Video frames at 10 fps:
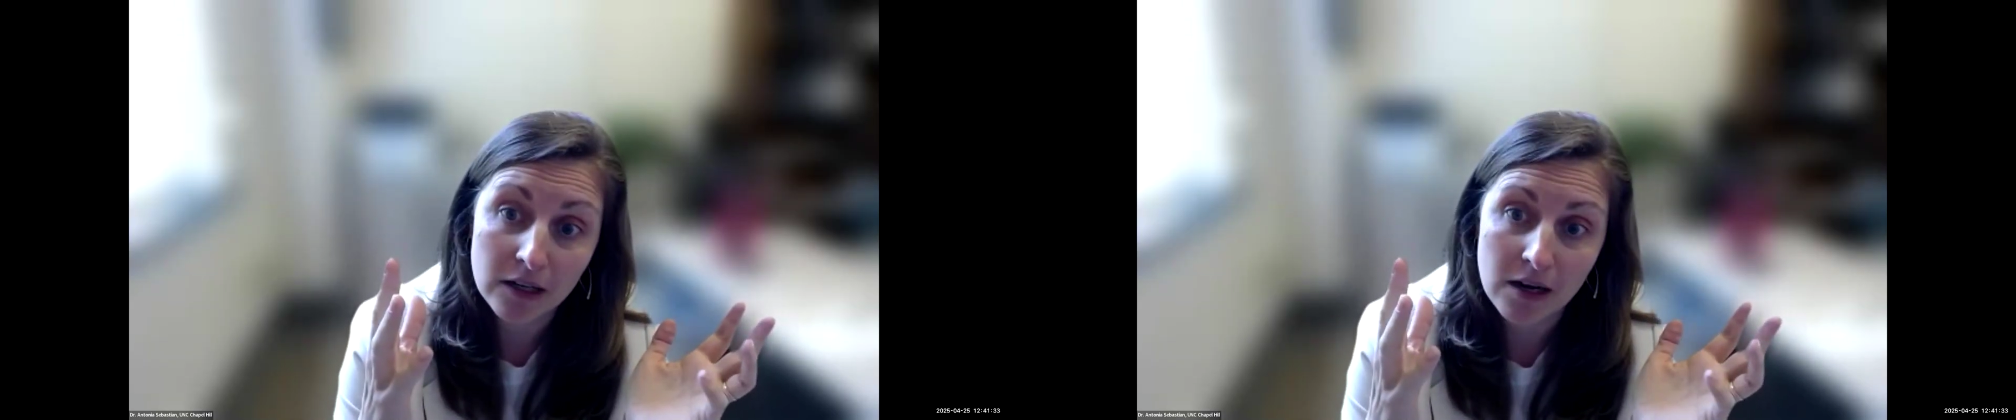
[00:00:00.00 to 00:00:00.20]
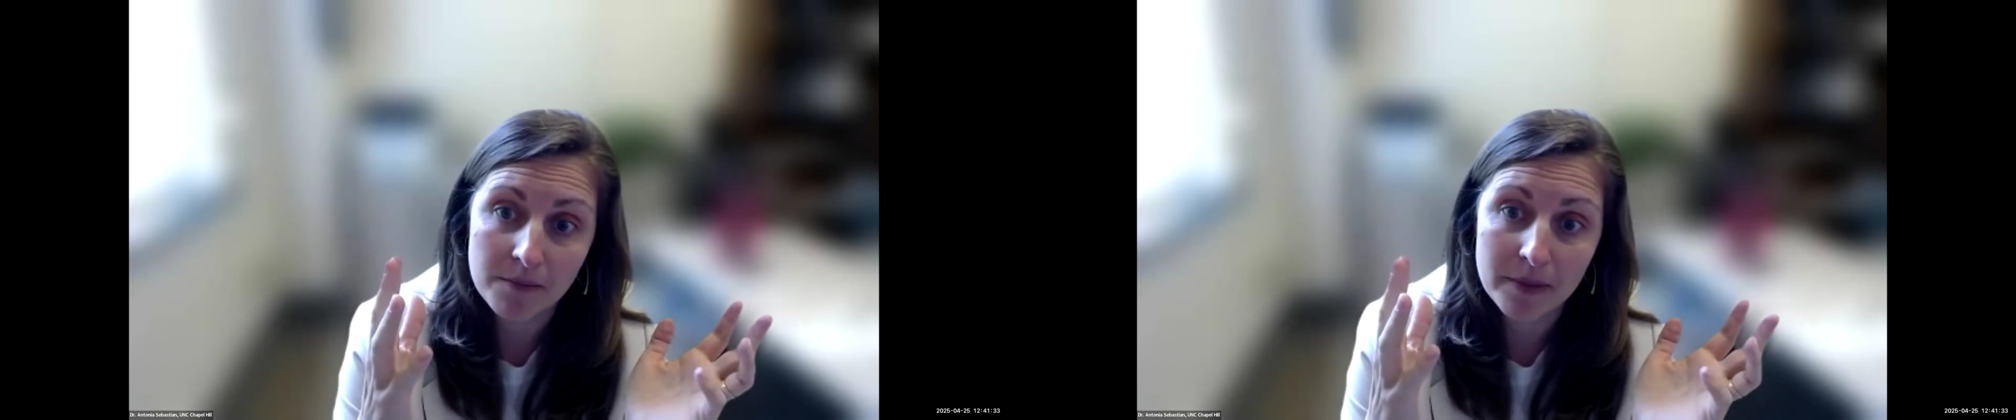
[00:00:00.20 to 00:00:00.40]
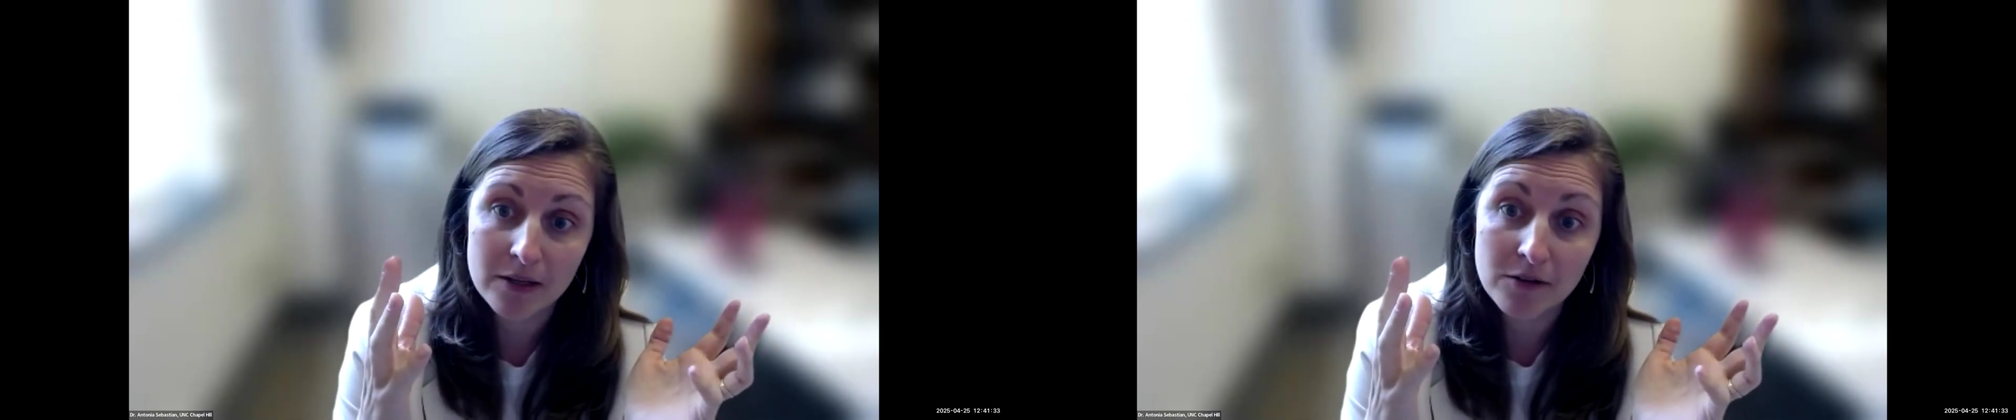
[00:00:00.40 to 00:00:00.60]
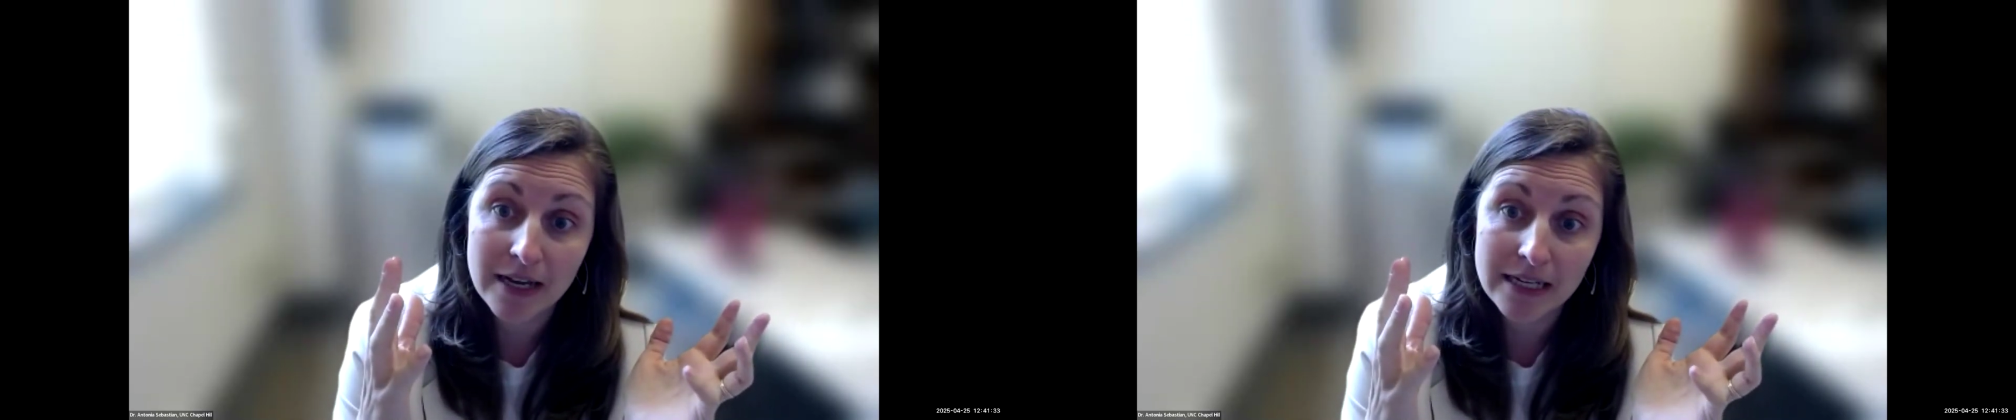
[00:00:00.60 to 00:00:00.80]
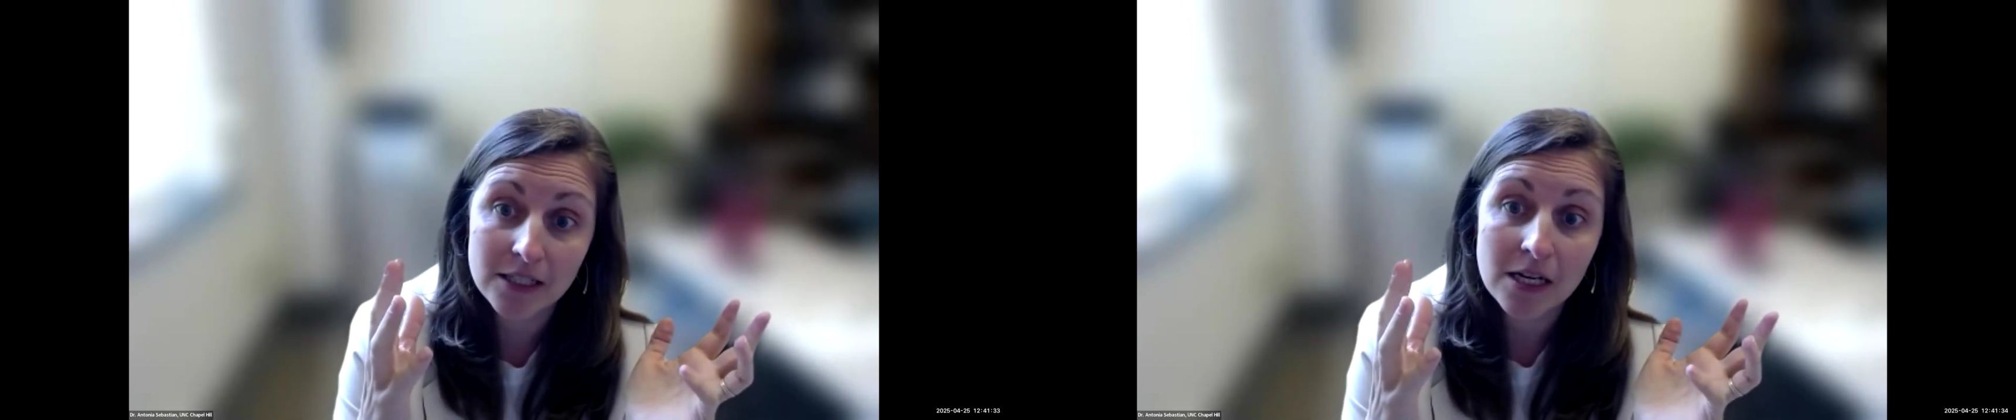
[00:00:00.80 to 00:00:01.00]
a compound
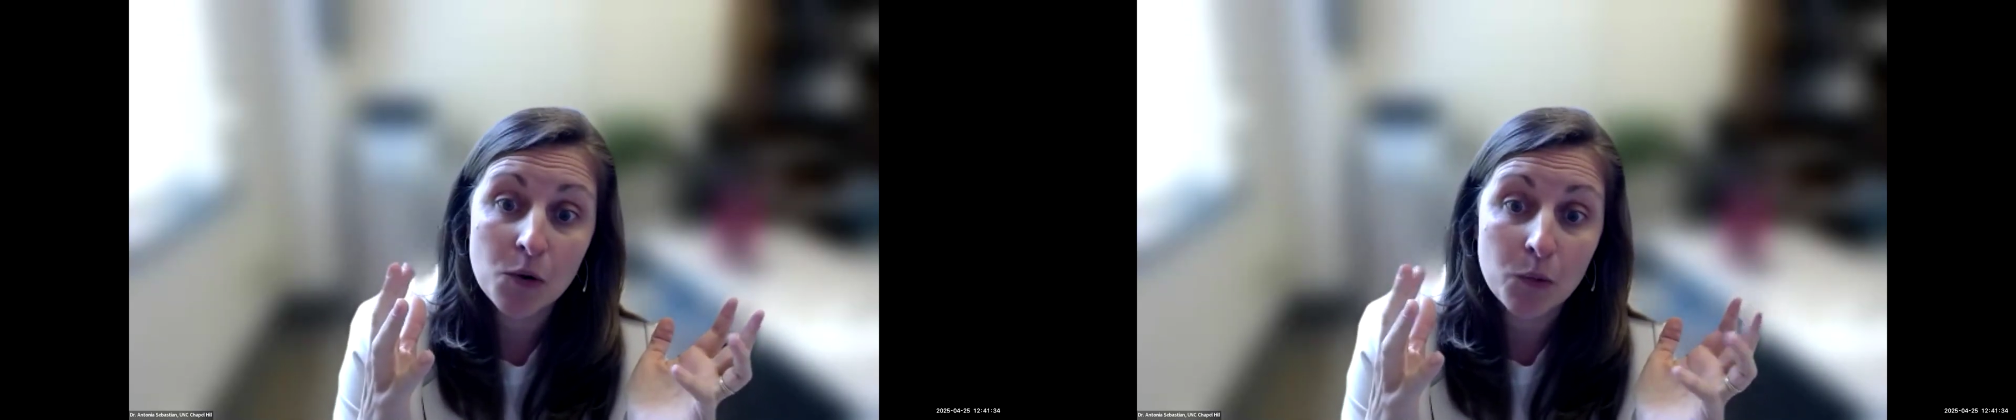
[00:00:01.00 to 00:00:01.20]
event